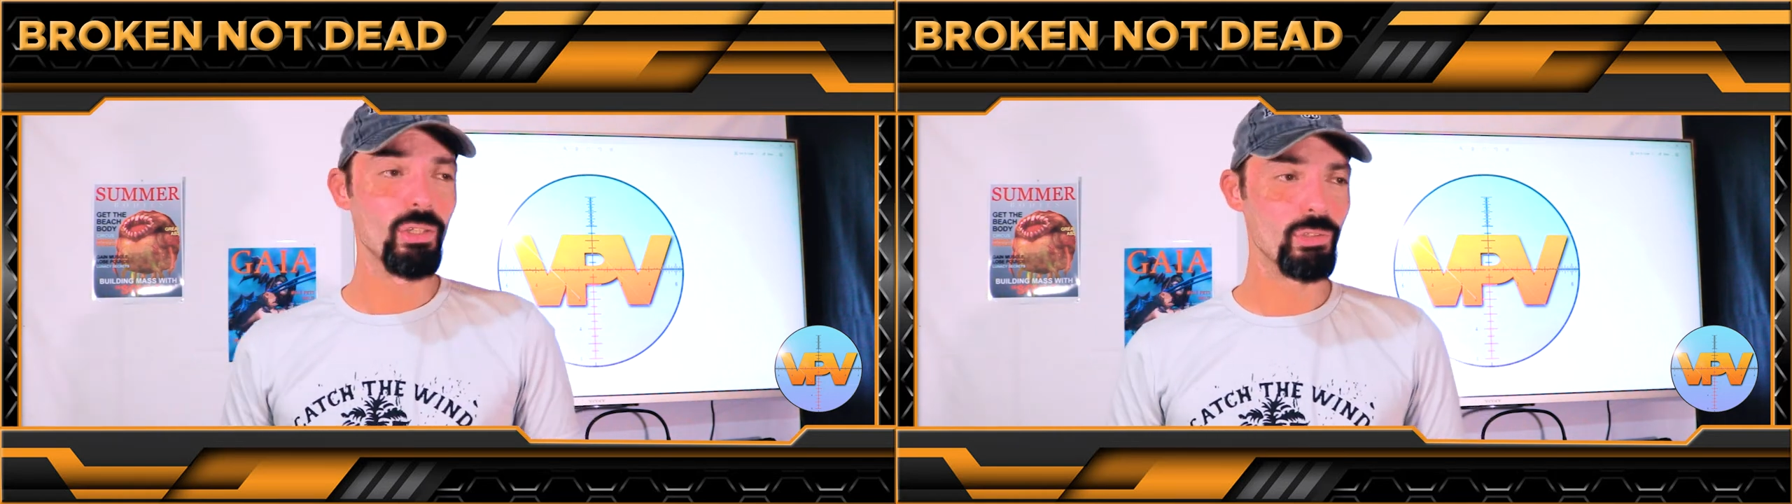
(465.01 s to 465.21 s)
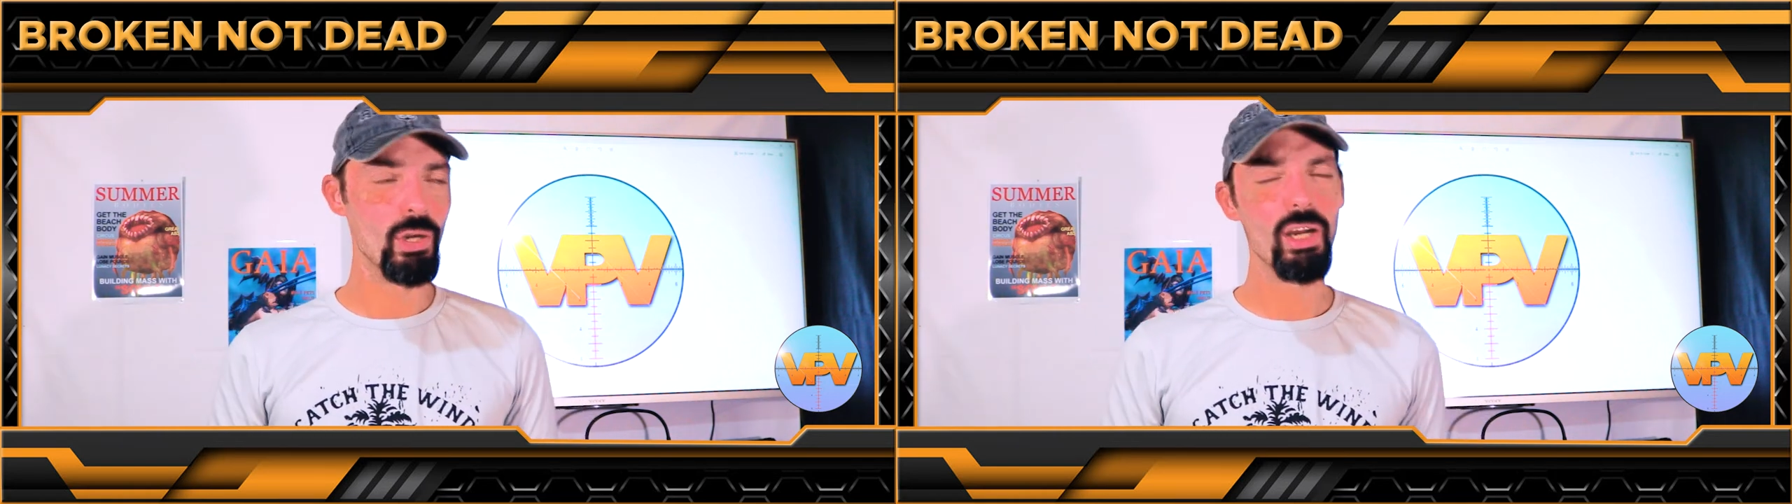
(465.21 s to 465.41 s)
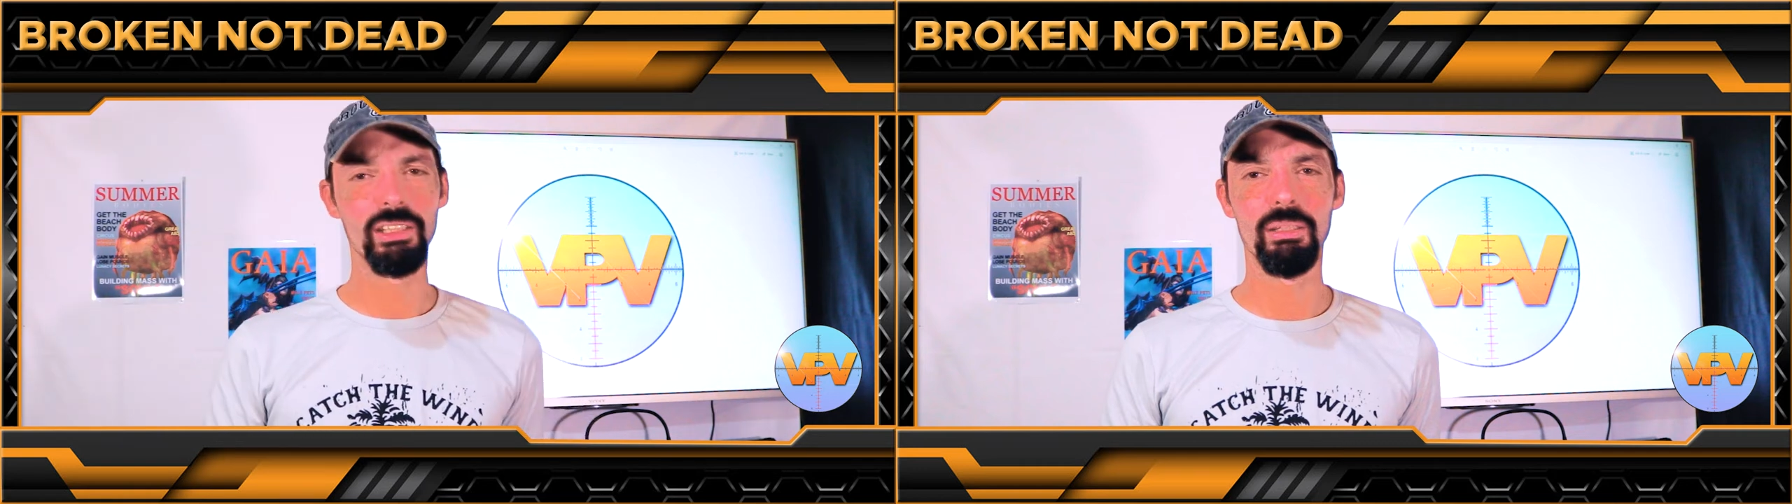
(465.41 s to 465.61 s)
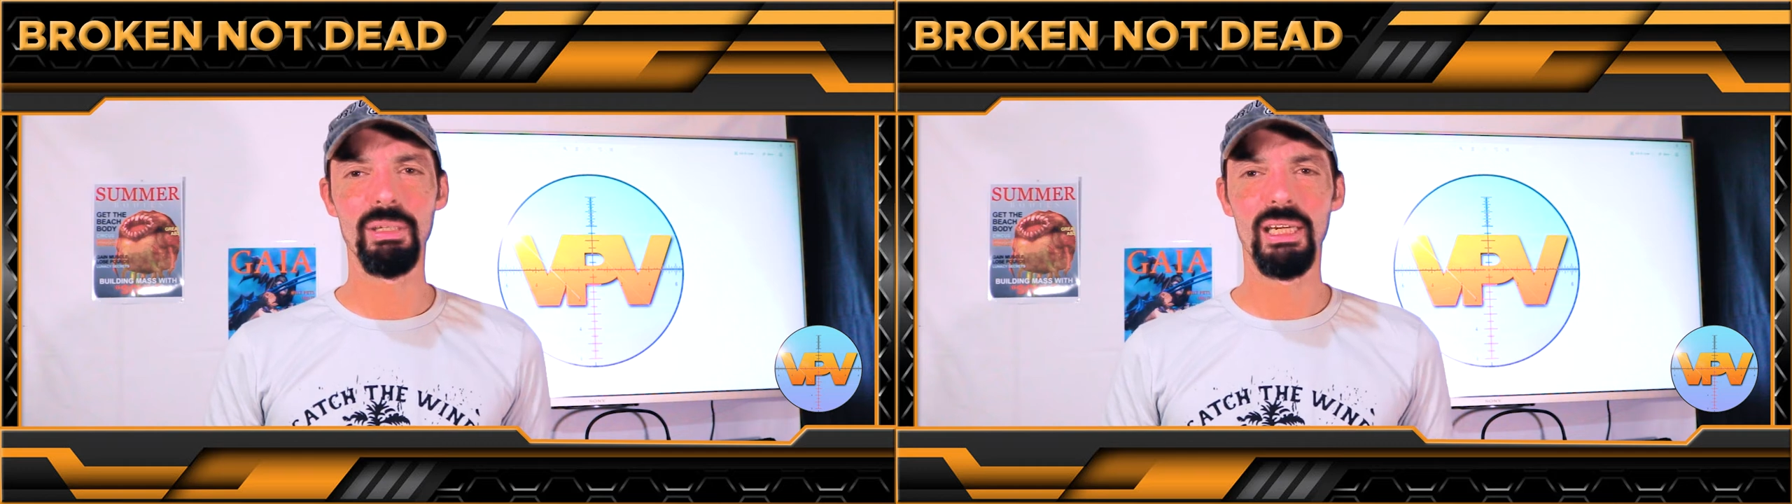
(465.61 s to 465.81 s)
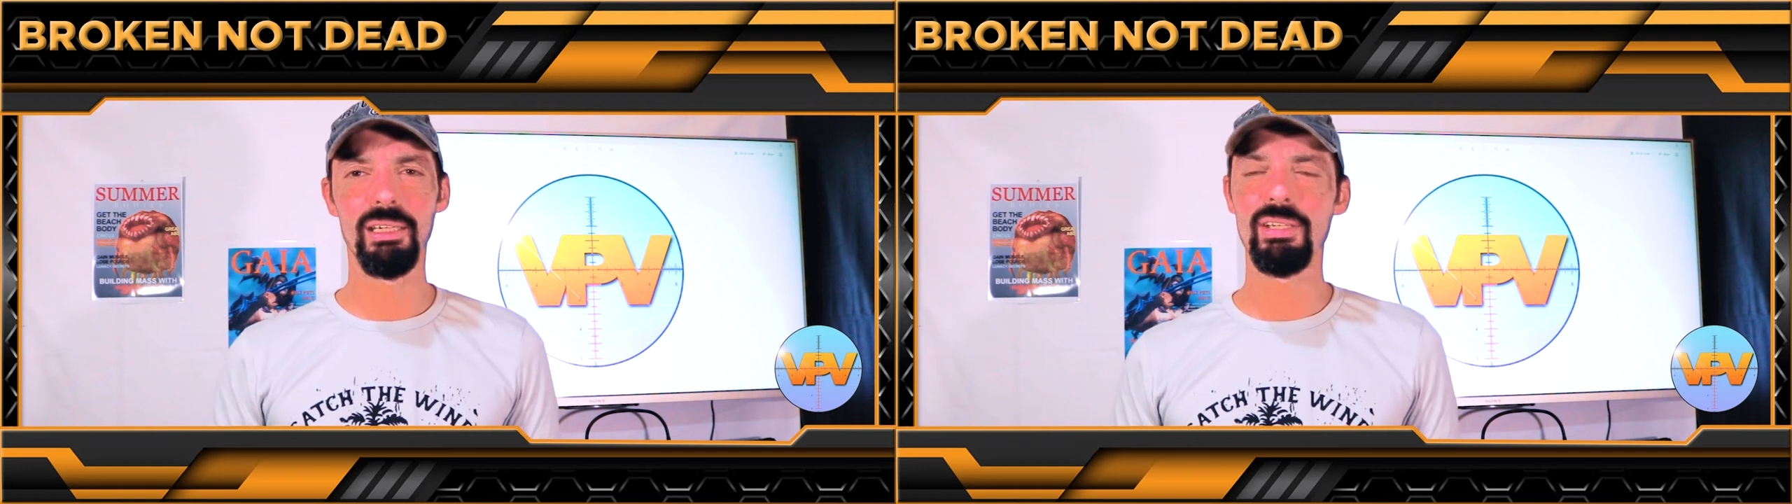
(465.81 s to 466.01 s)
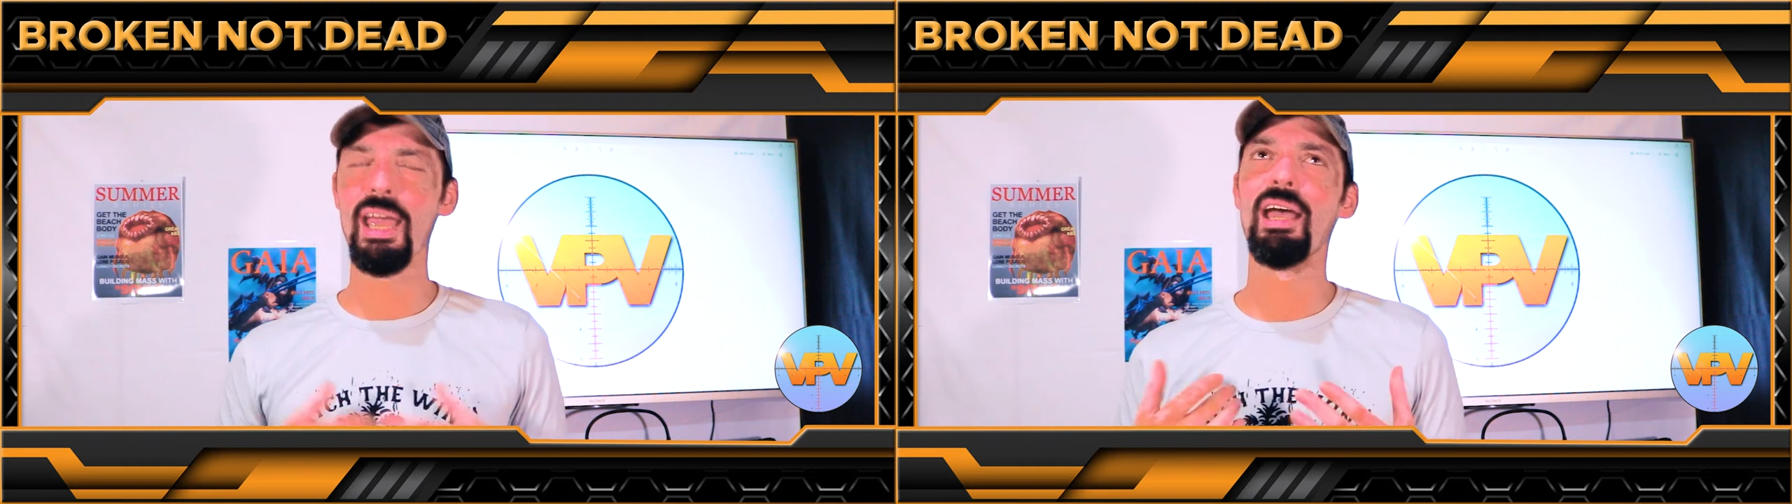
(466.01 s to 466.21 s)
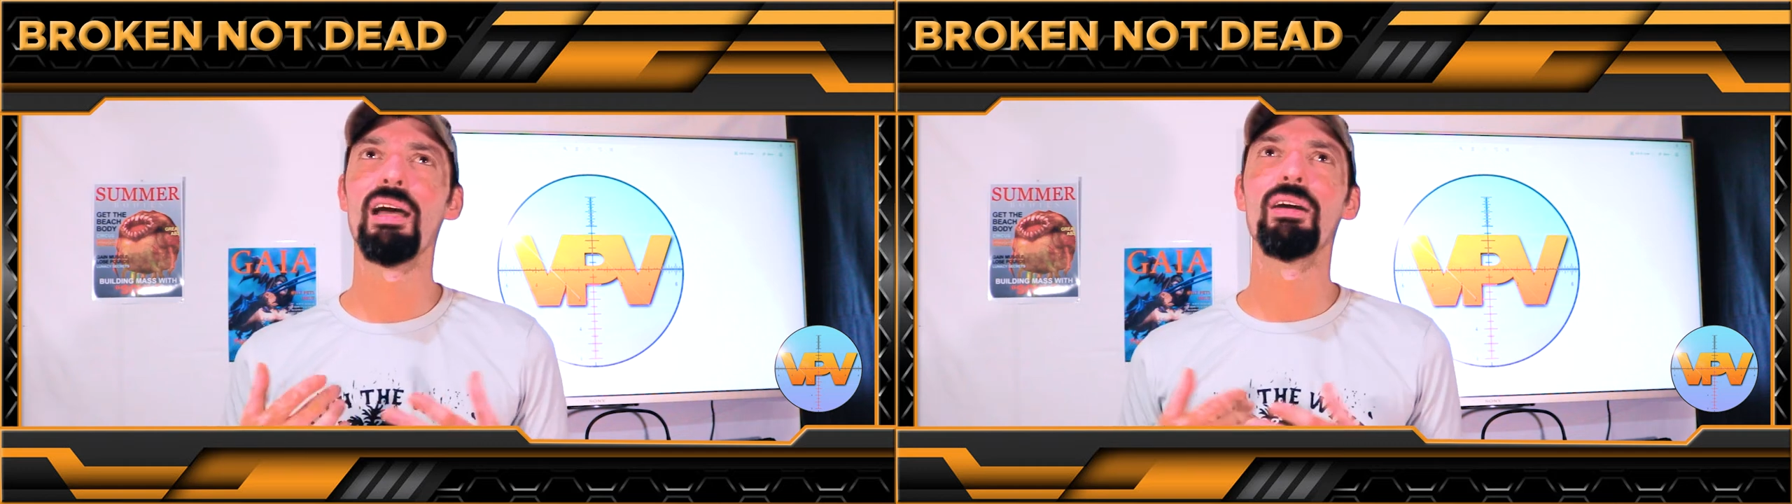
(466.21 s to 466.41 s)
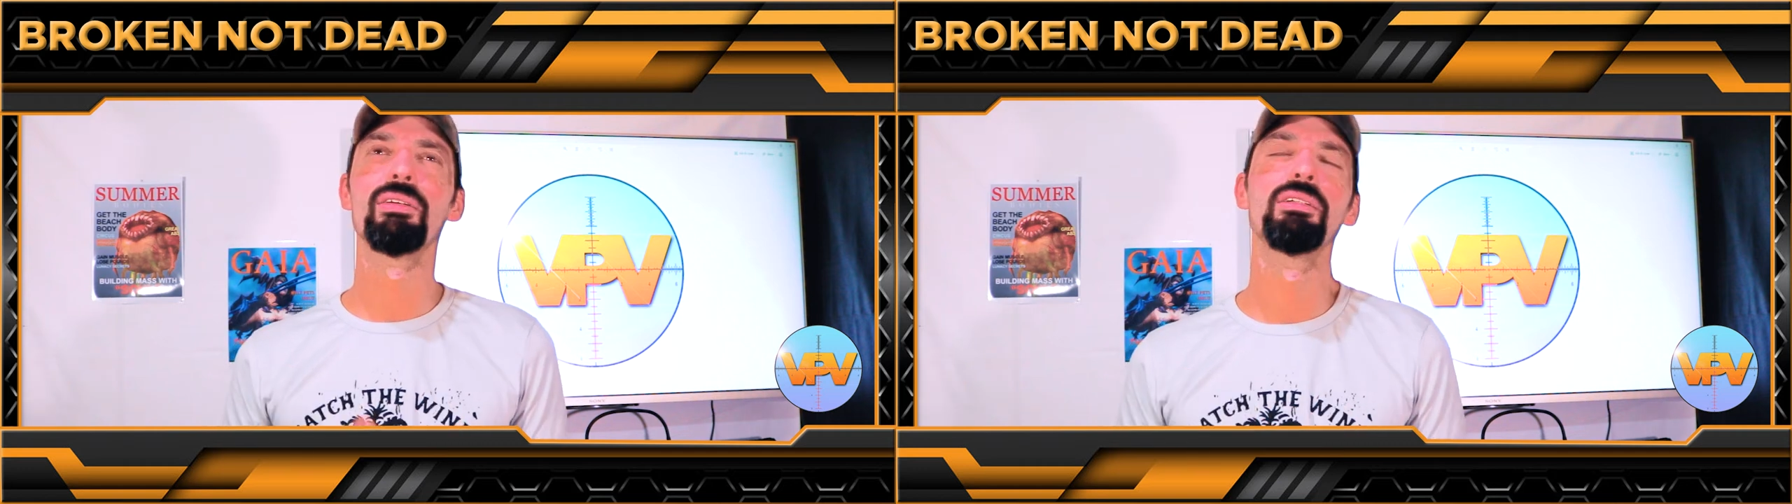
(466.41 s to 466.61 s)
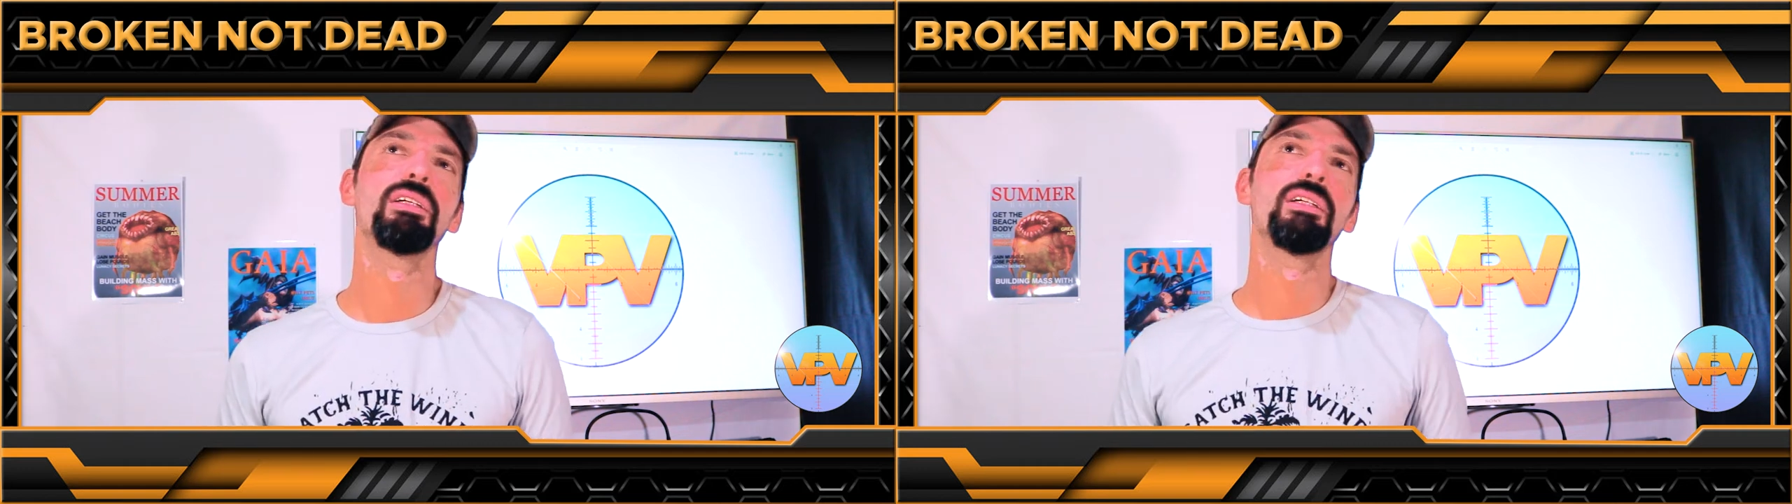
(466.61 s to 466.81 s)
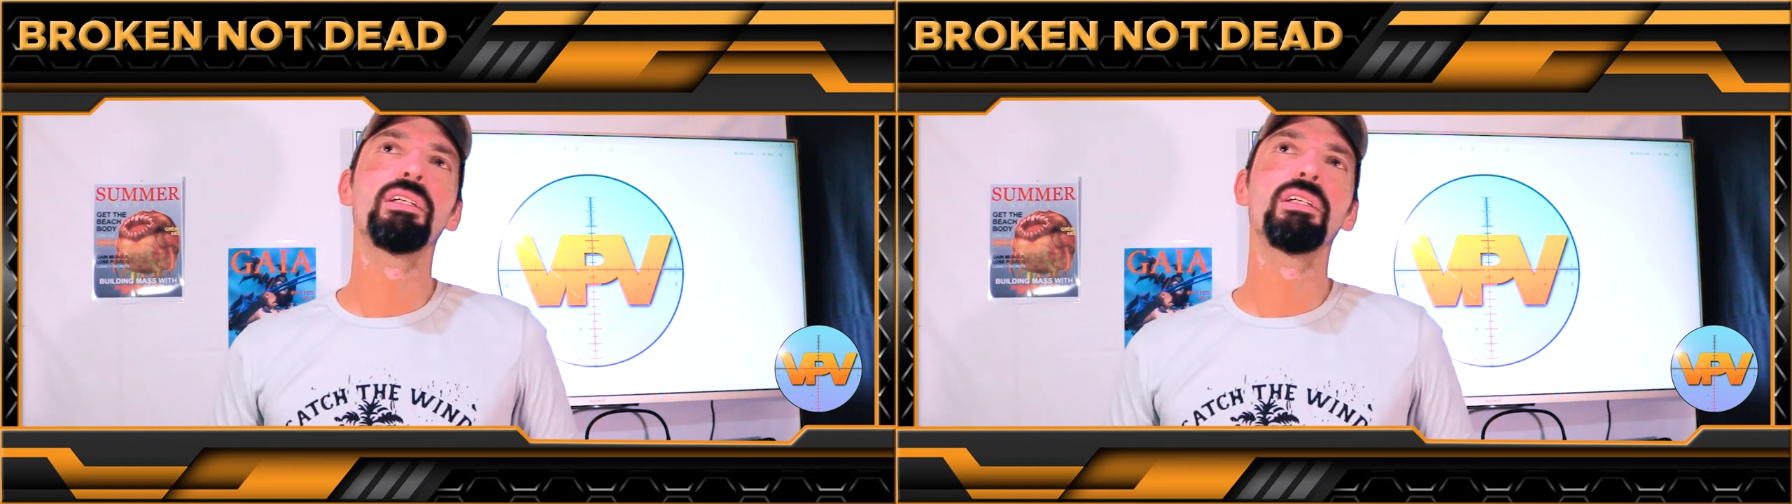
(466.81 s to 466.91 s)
talking about how,